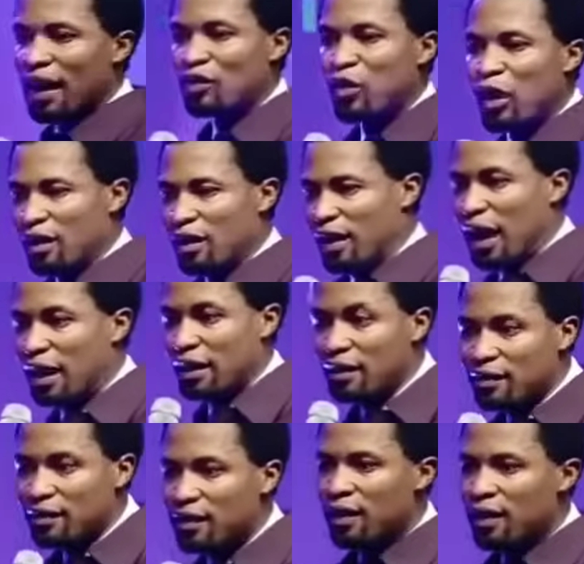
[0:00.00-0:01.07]
is not the
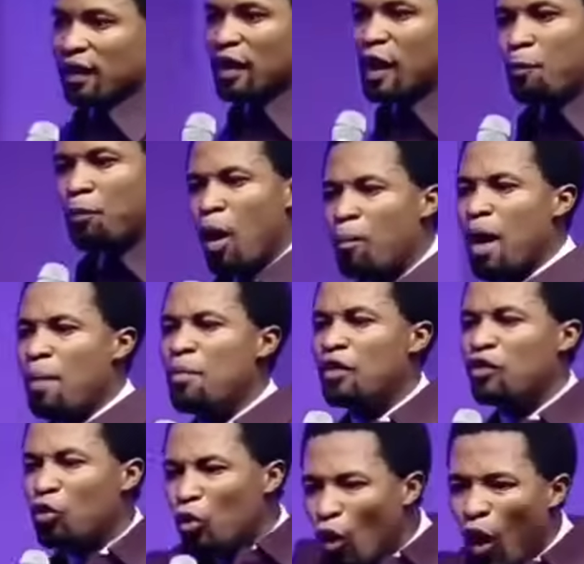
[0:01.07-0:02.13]
darkness. The problem
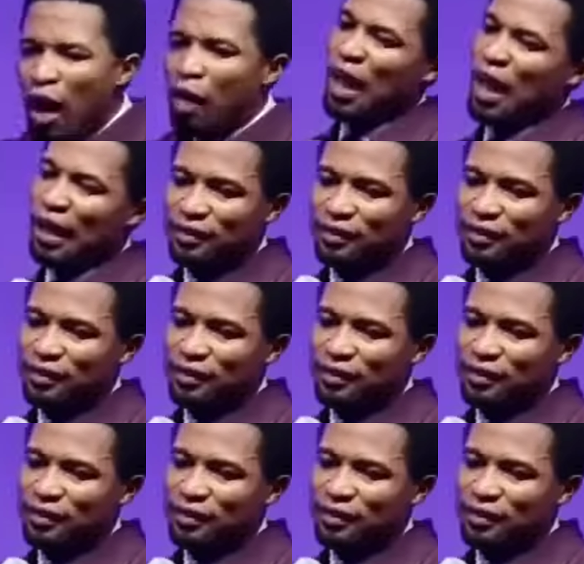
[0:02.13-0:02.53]
is you don't have